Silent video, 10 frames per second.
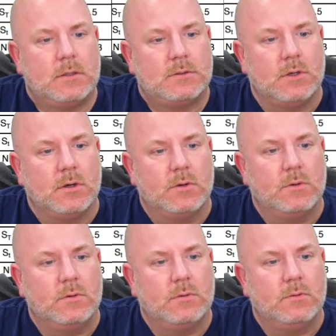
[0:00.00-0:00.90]

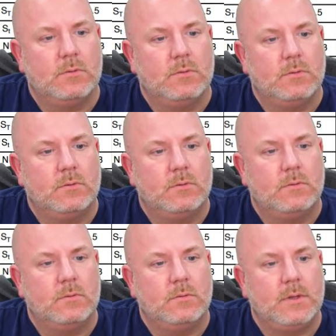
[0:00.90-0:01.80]

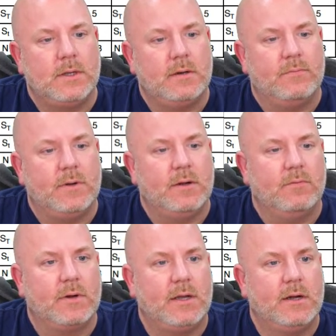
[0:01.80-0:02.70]
So then if we
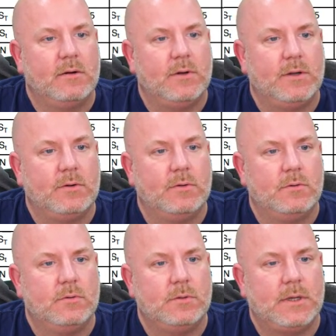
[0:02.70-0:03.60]
over here, we
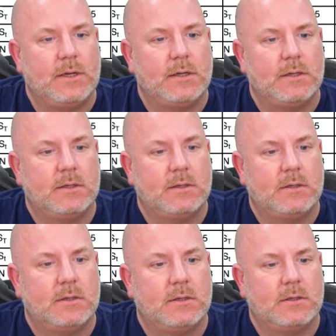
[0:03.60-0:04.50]
do
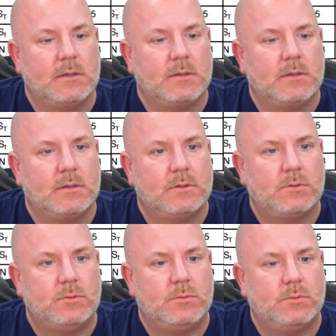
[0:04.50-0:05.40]
data
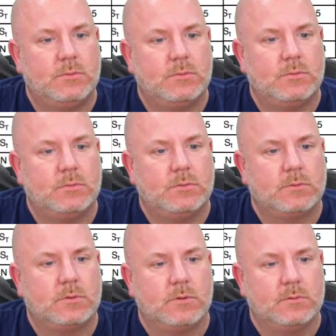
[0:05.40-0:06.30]
tools,
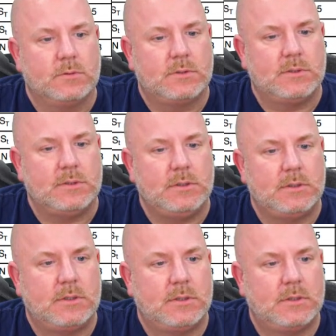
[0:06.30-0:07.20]
goal
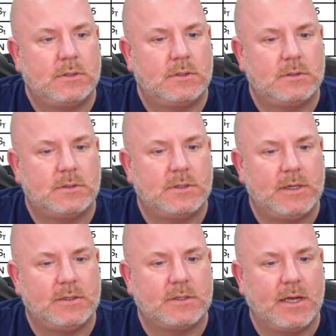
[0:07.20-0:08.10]
seek. Let's
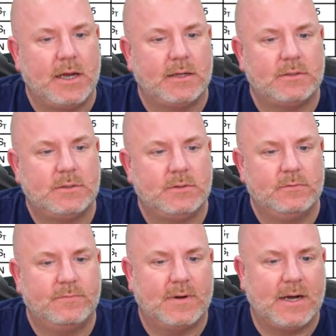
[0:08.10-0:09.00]
change that to
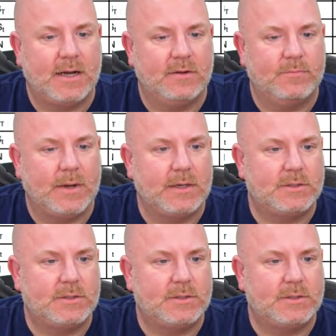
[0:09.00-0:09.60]
5 by